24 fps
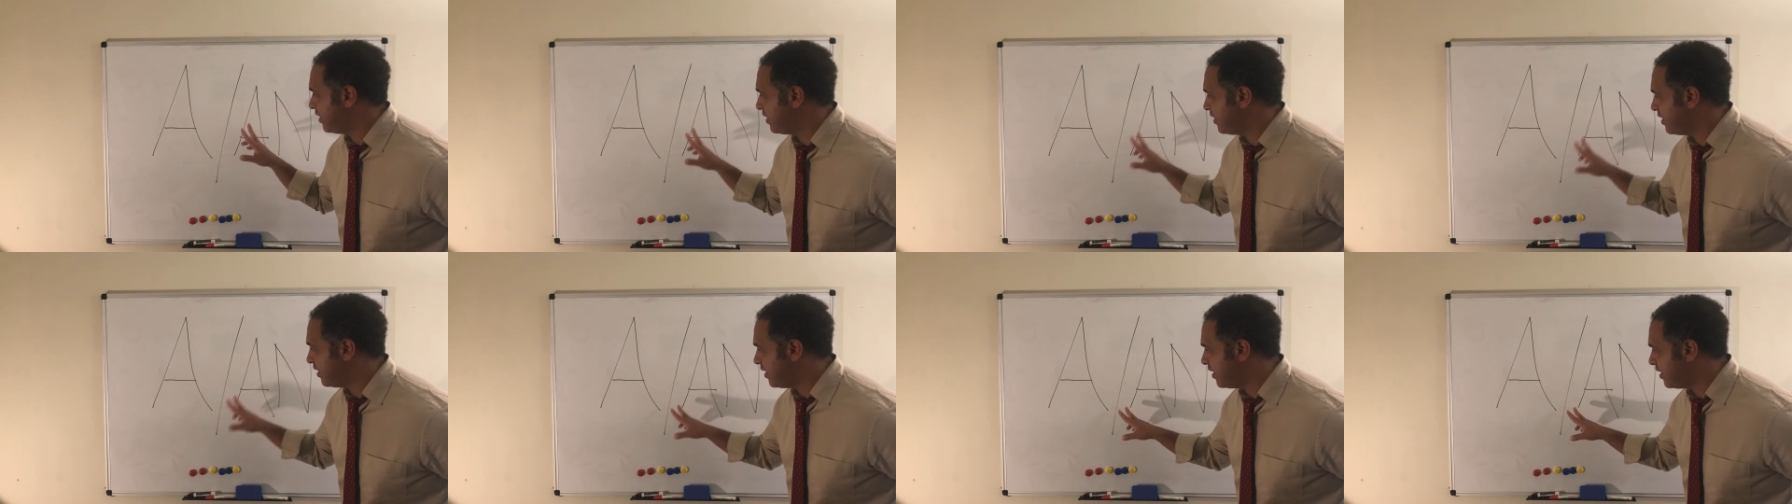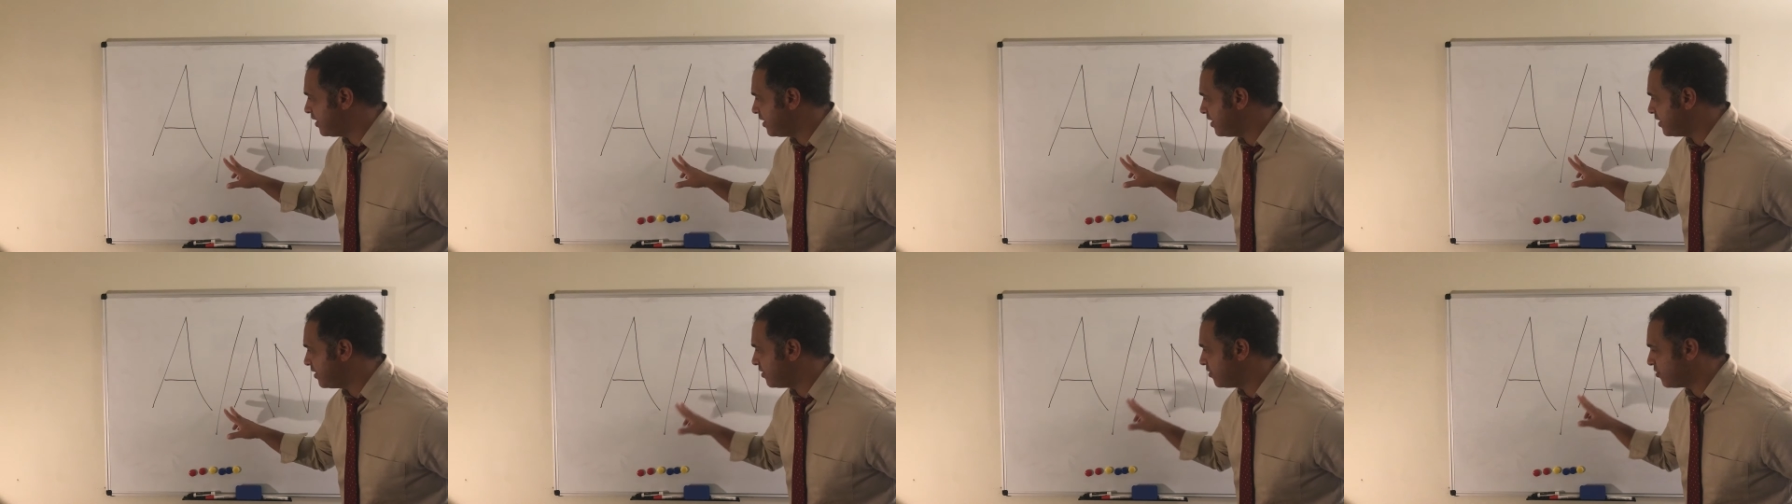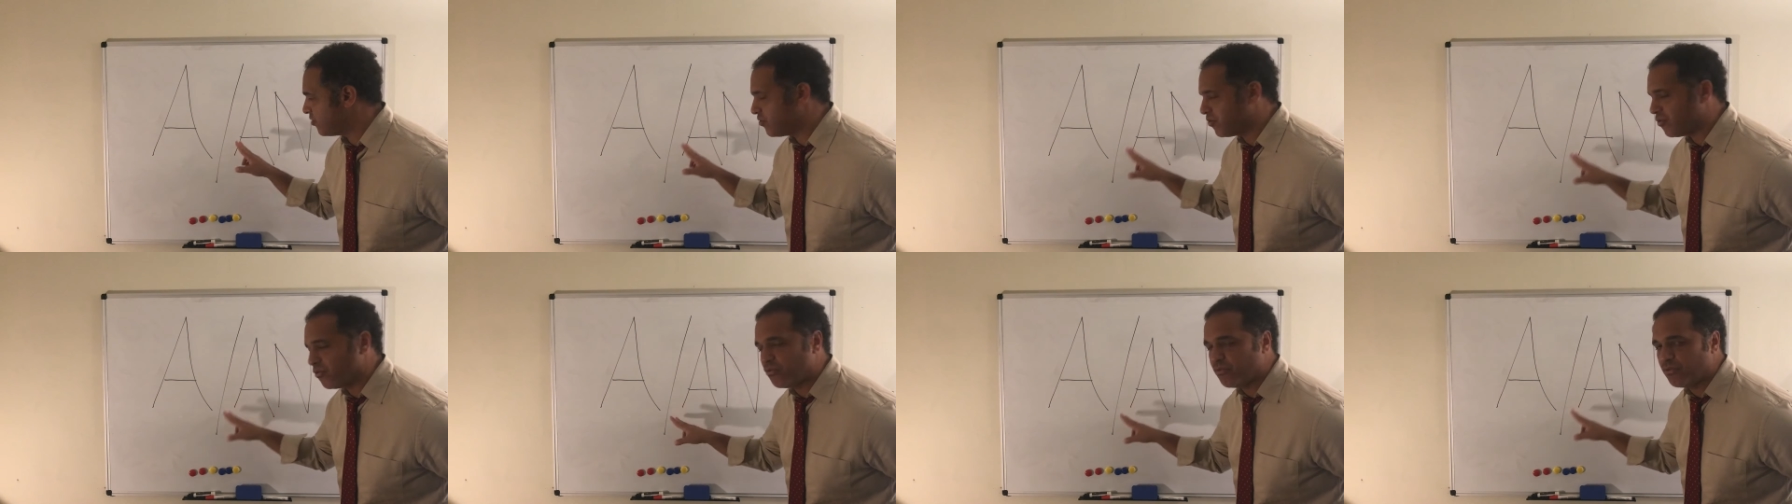these
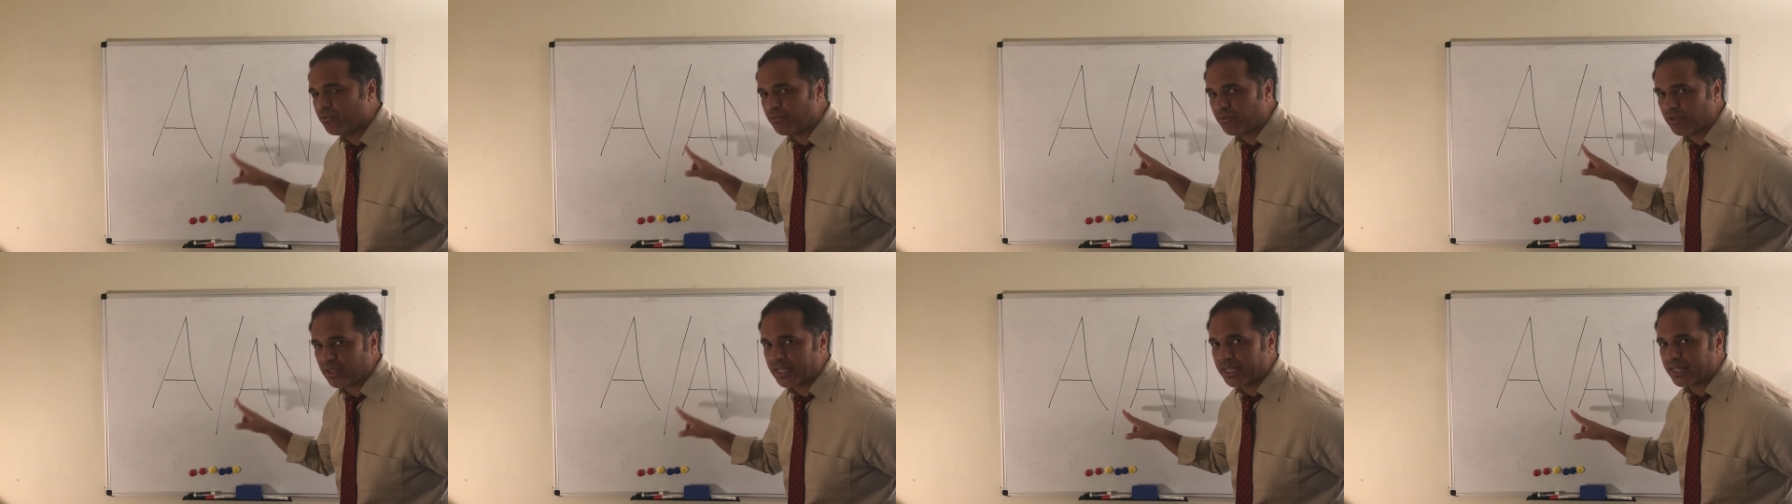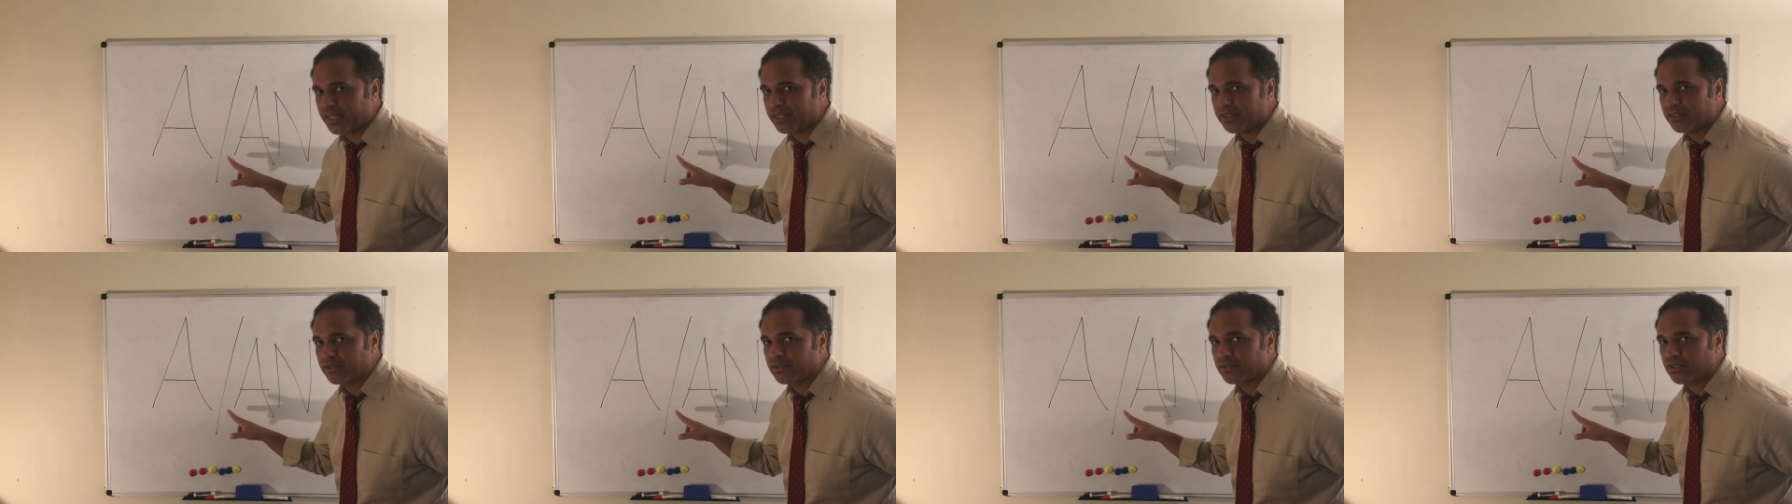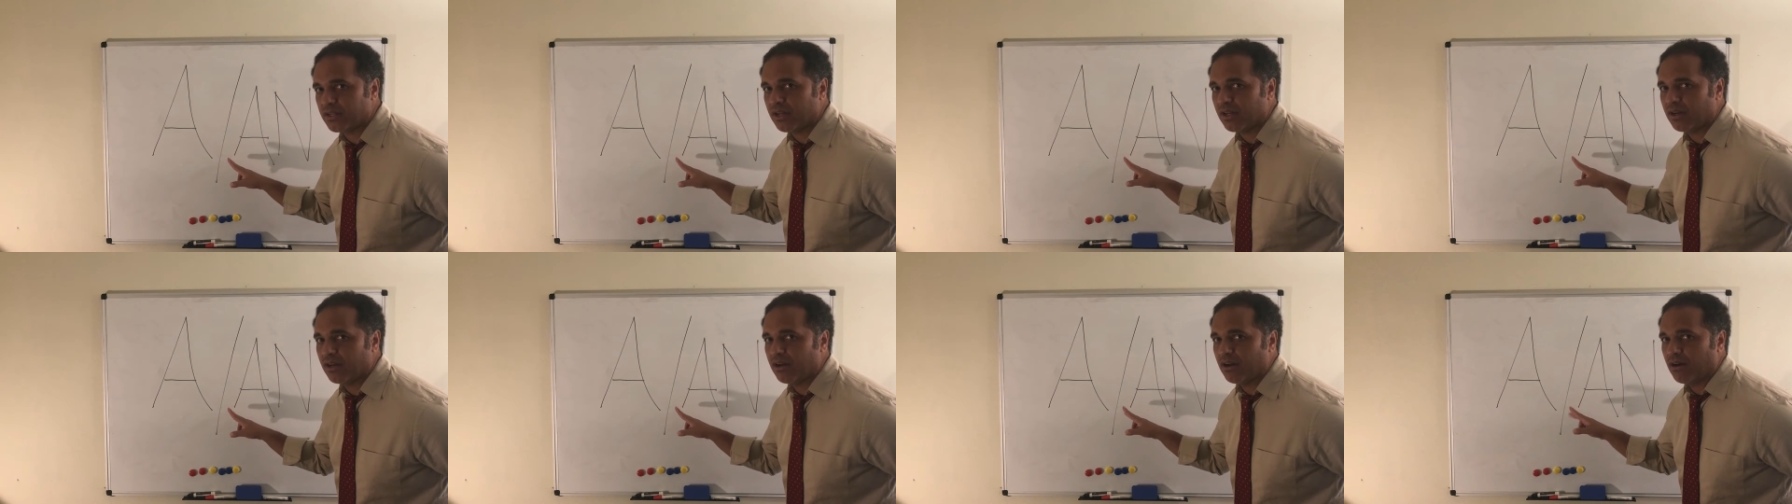two things
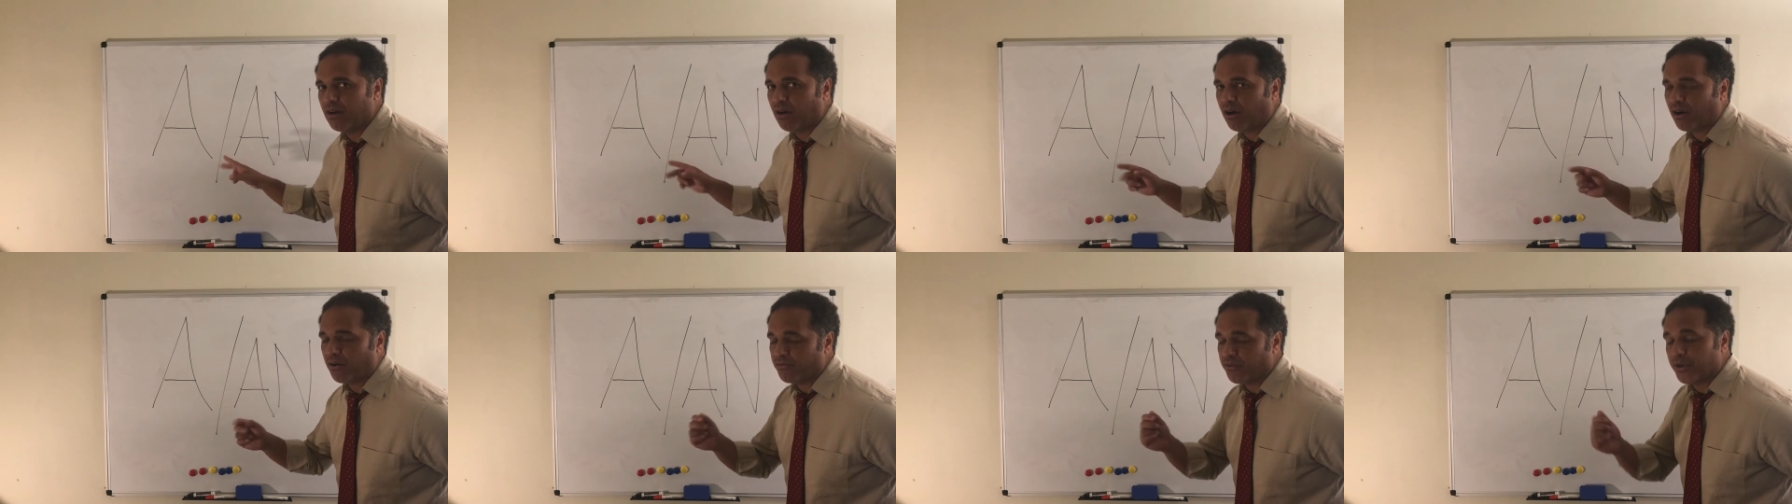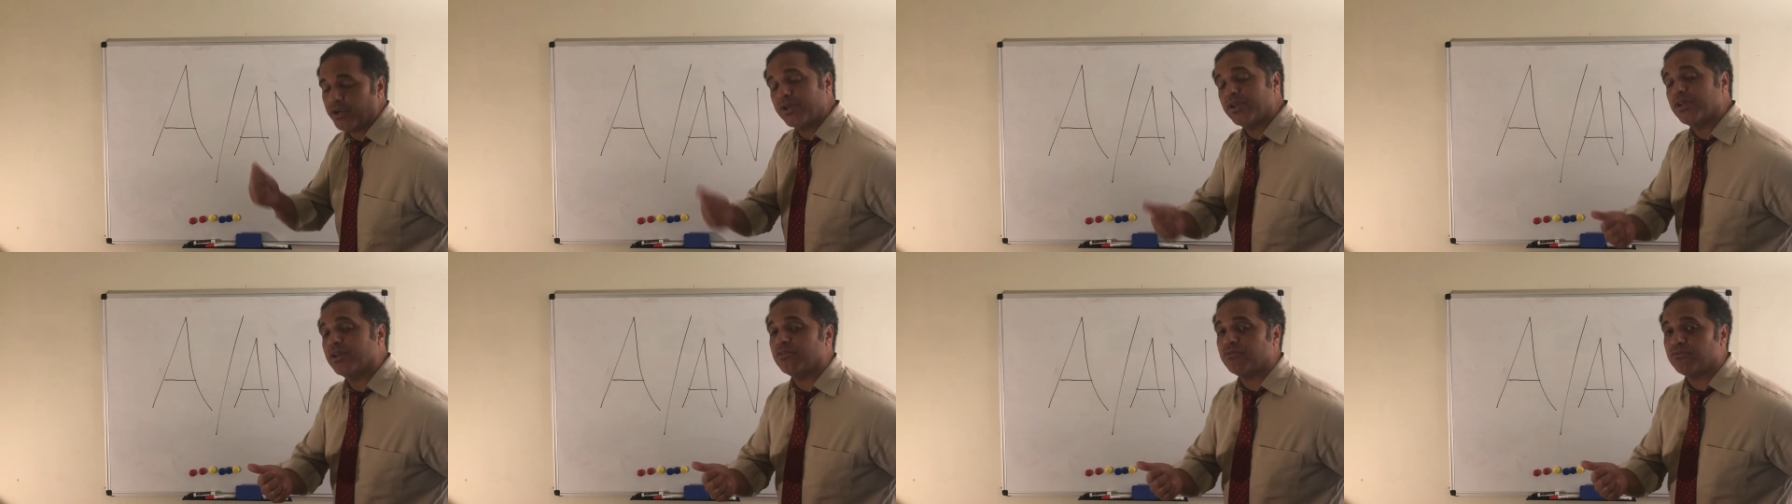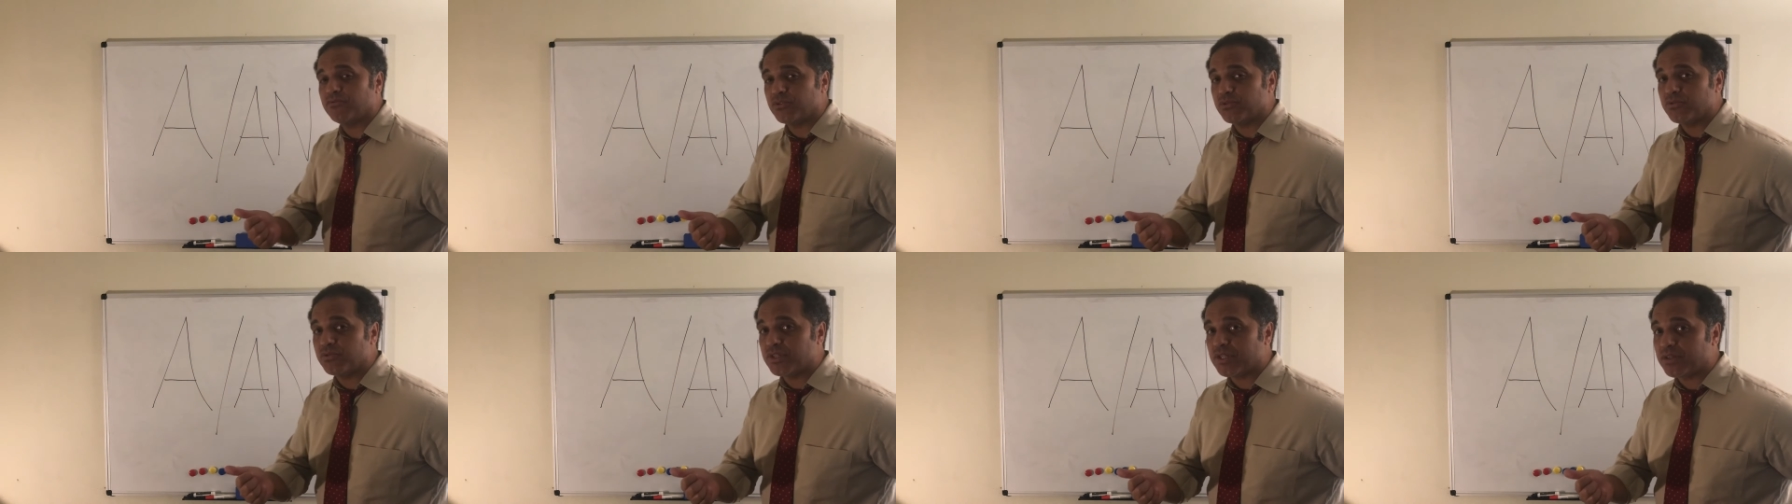are very
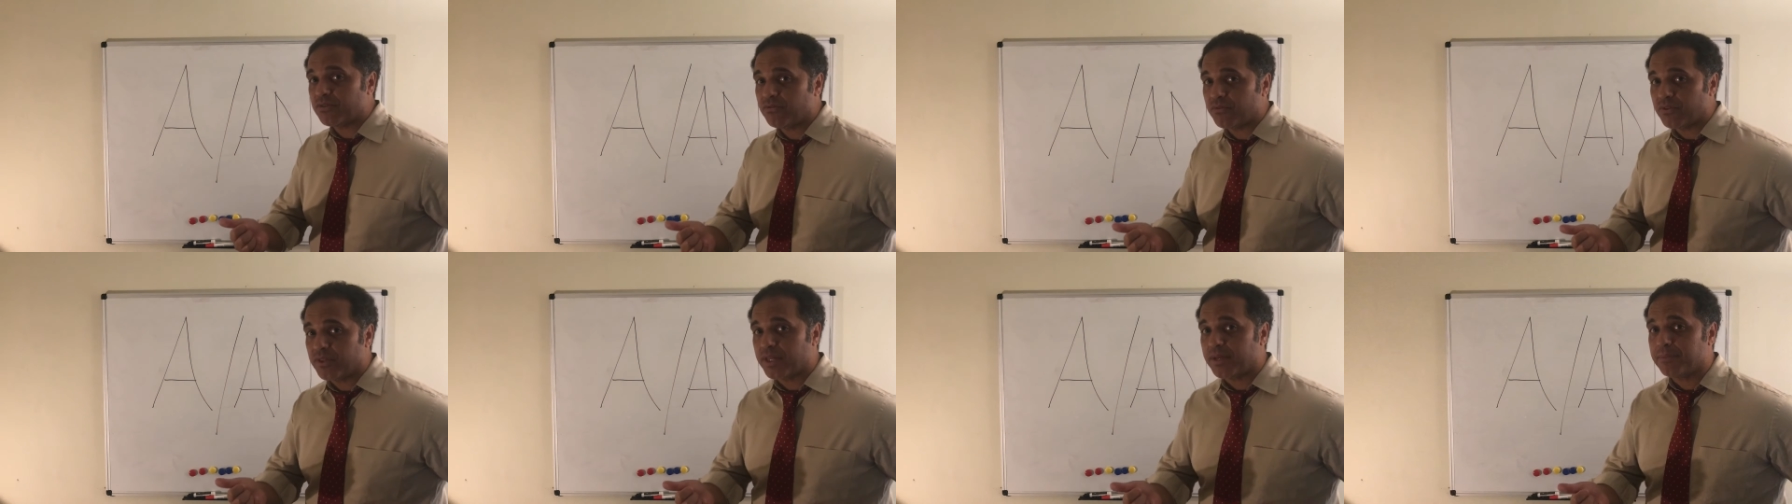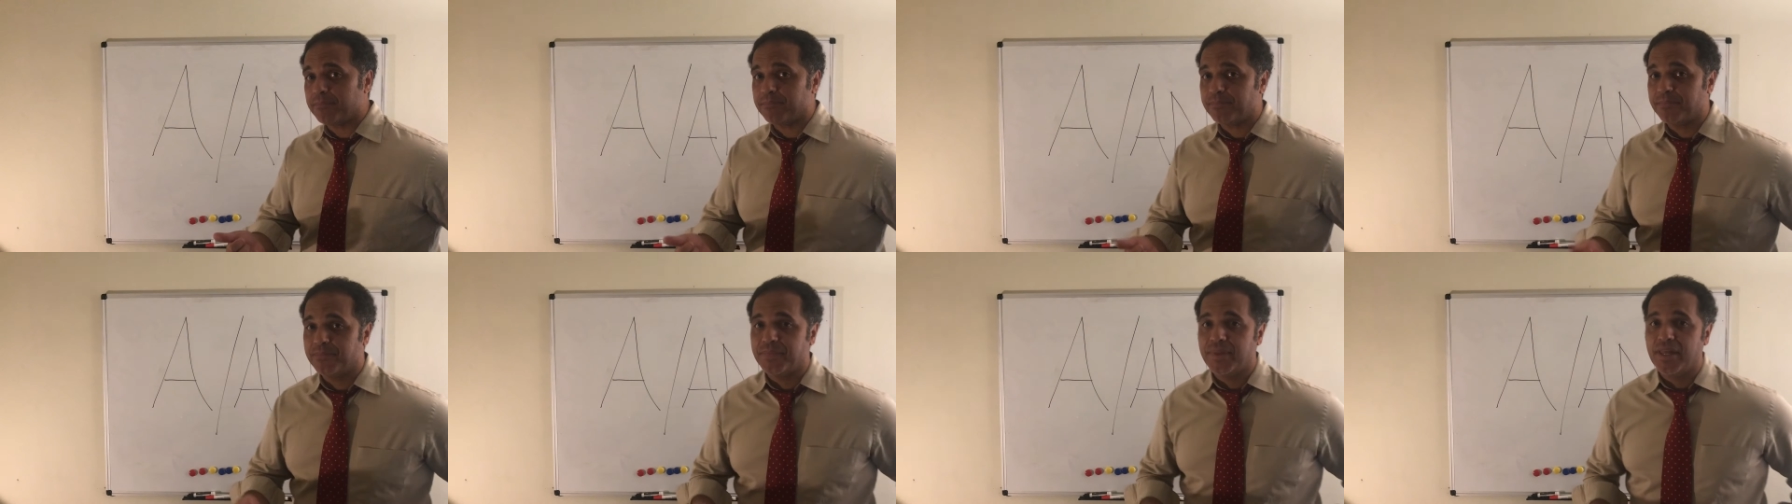confusing for them.